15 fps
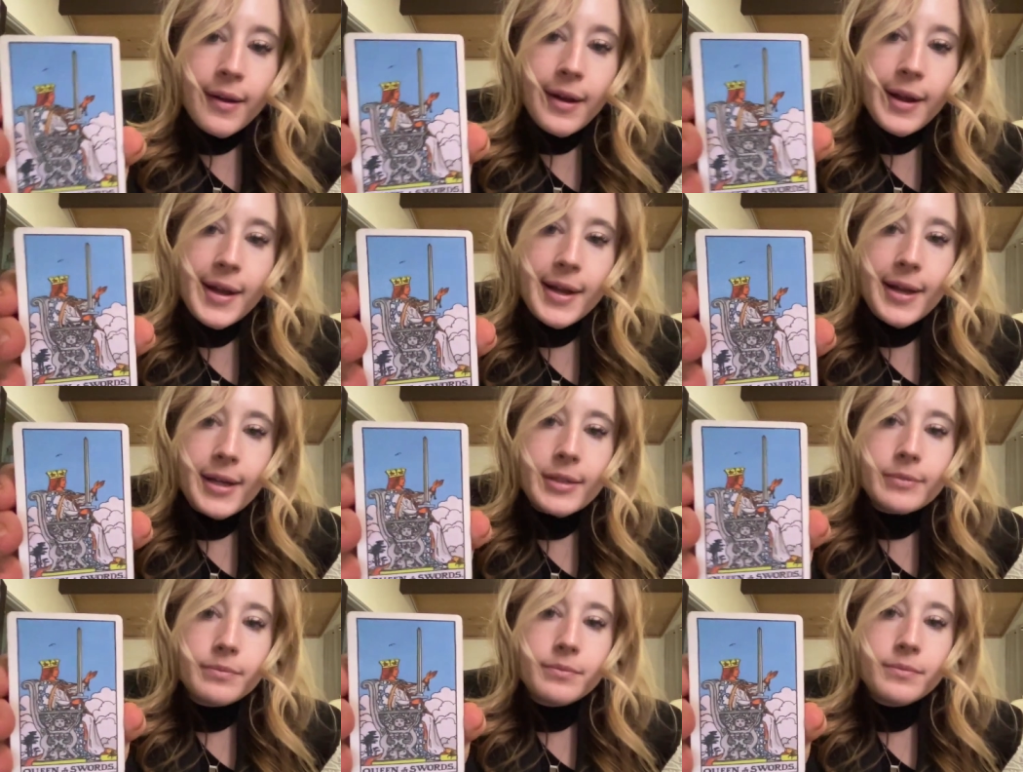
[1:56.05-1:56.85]

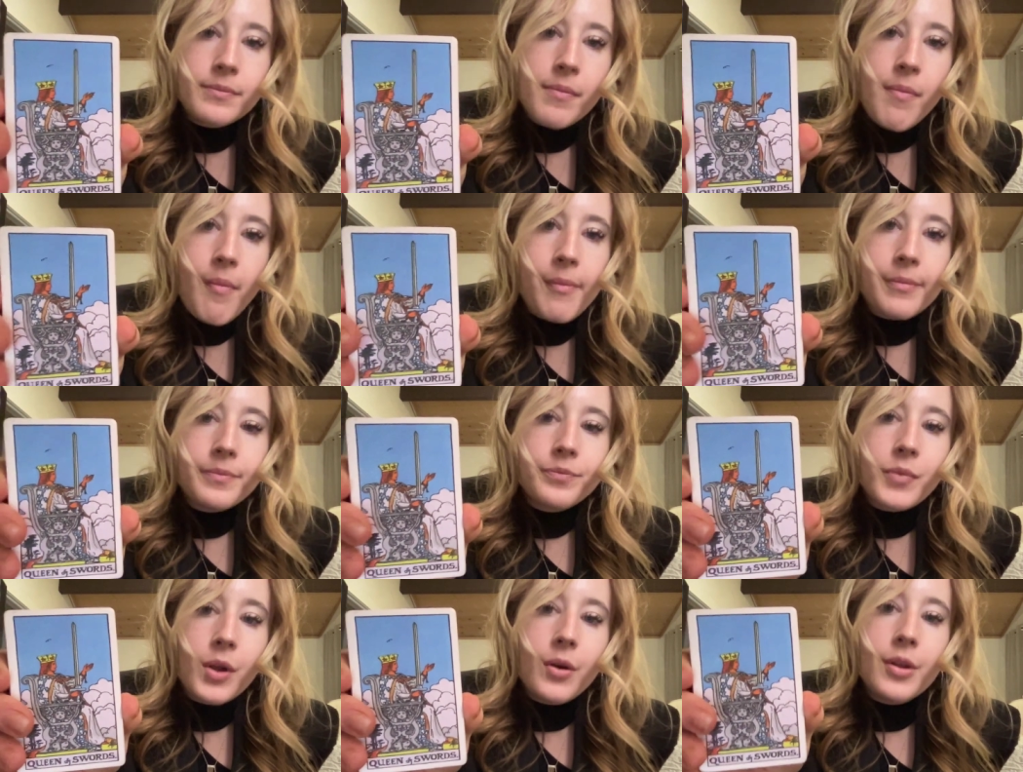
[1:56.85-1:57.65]
Um,
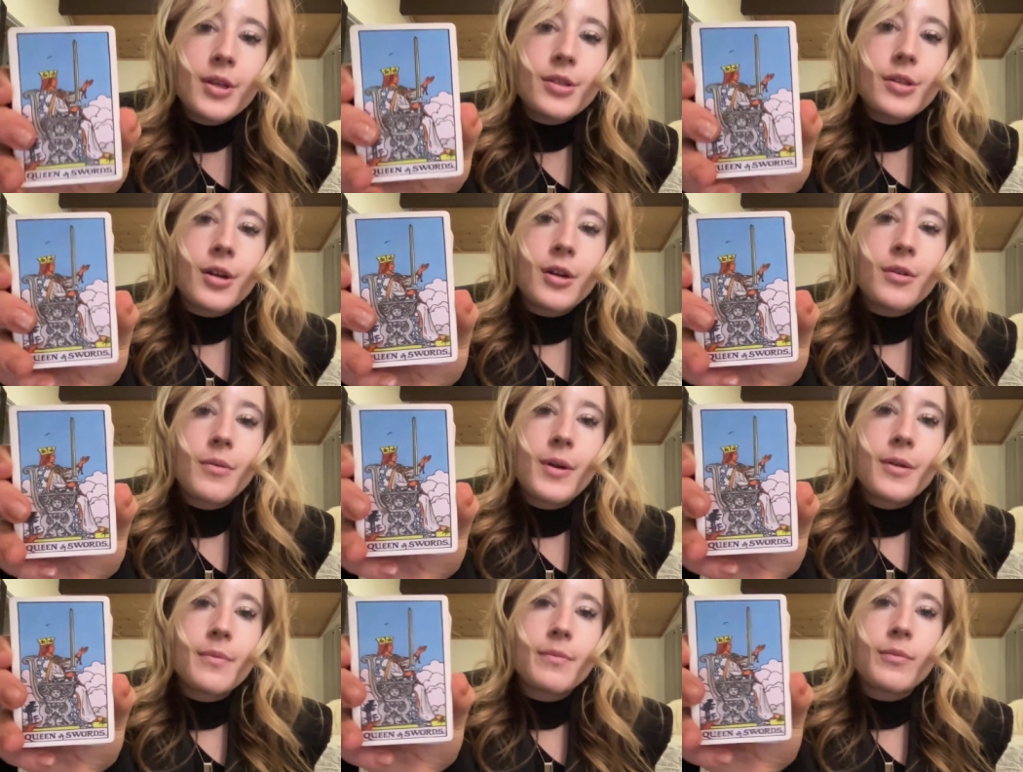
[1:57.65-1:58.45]
or this could
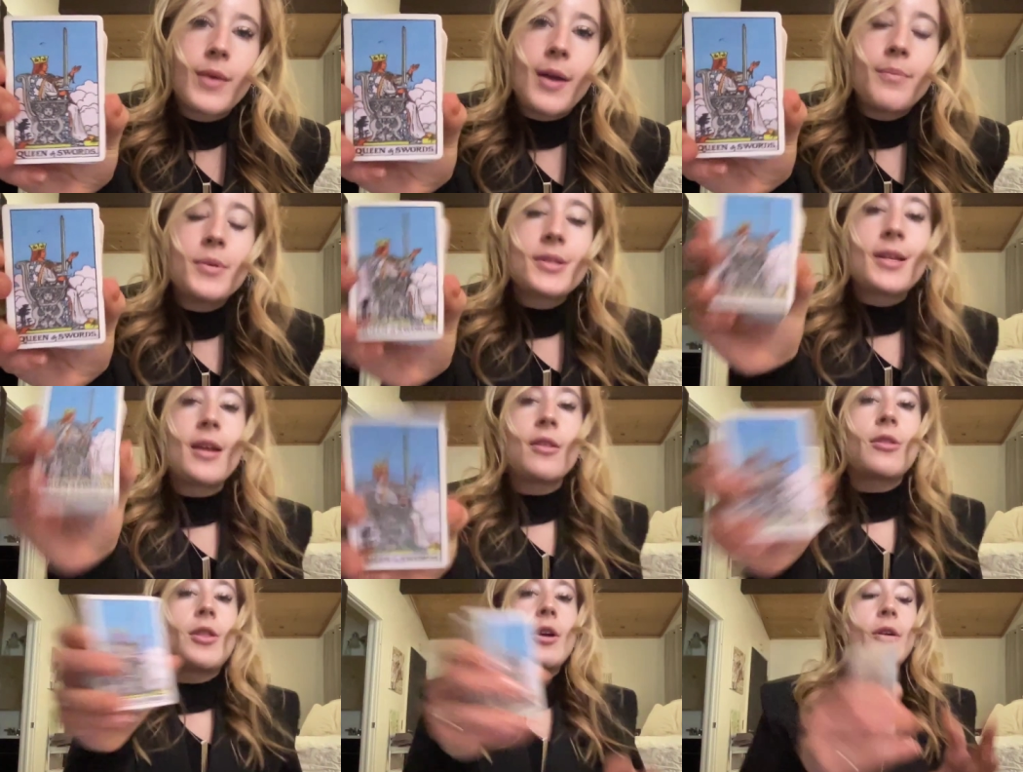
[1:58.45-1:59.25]
re-
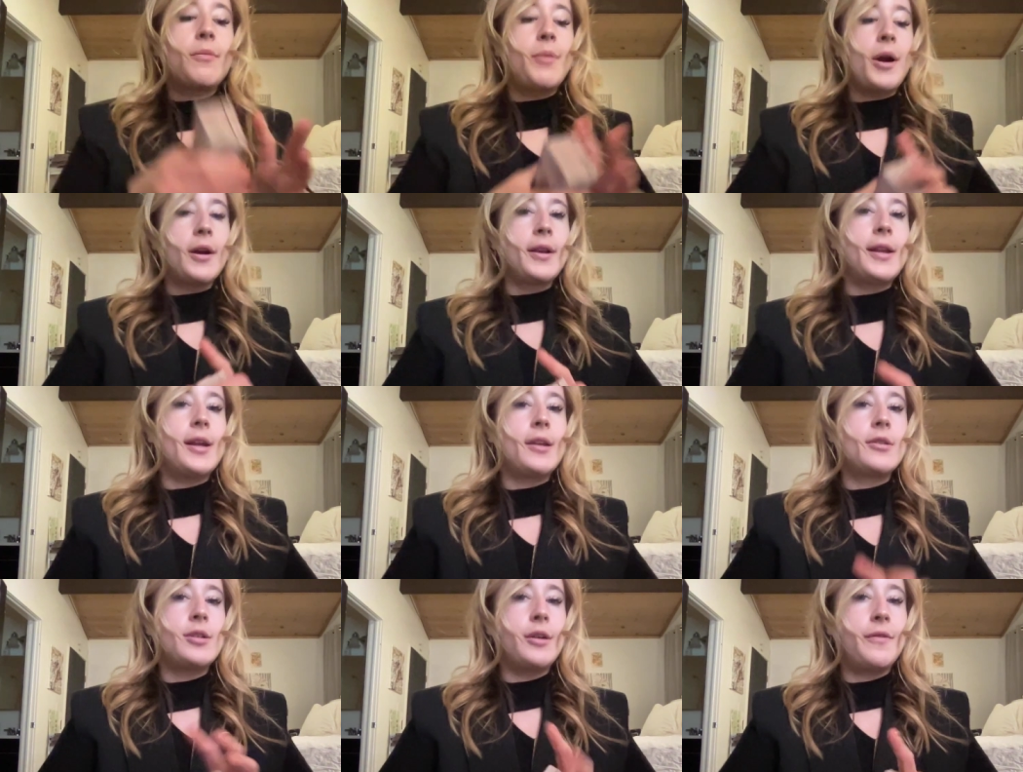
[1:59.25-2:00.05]
represent third party
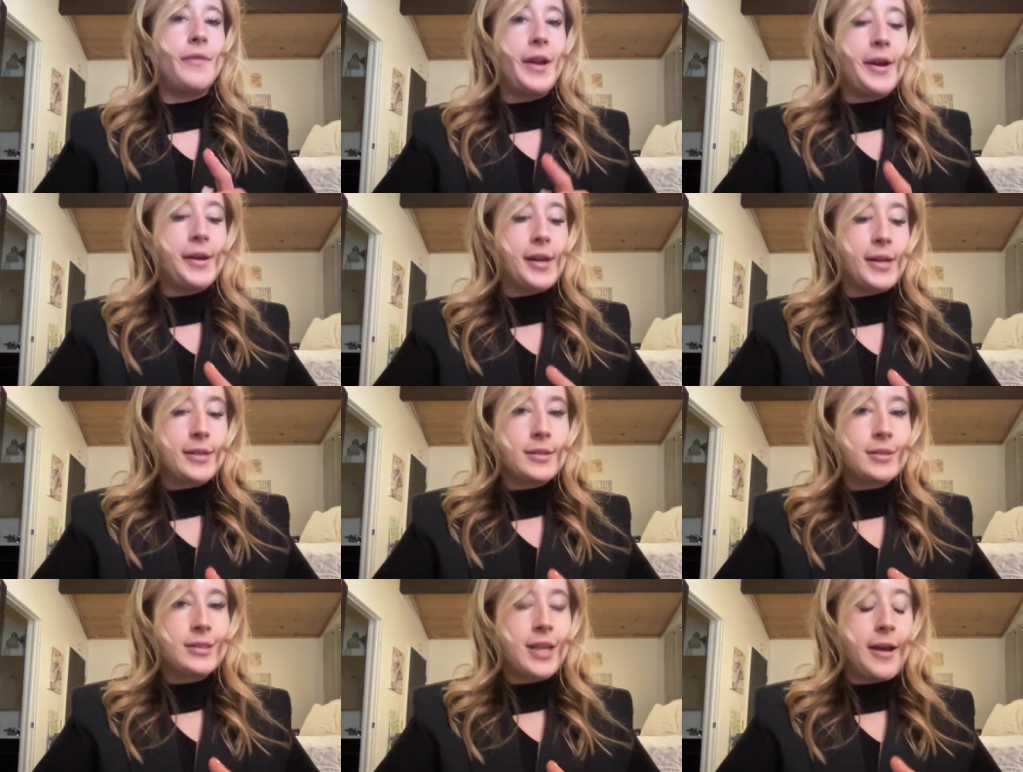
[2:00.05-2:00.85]
interference.